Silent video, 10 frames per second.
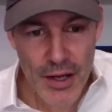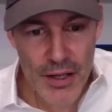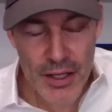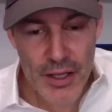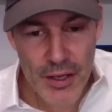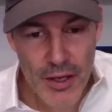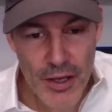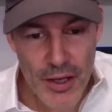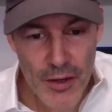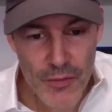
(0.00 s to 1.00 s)
I think
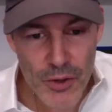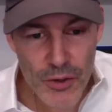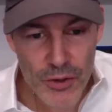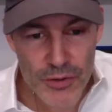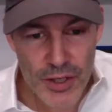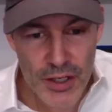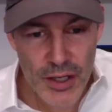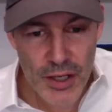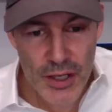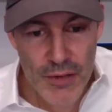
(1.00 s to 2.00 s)
if you take
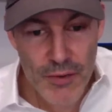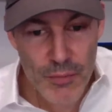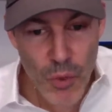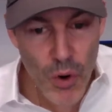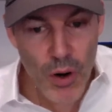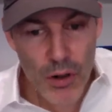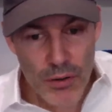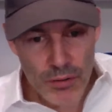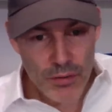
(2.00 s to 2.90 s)
an even more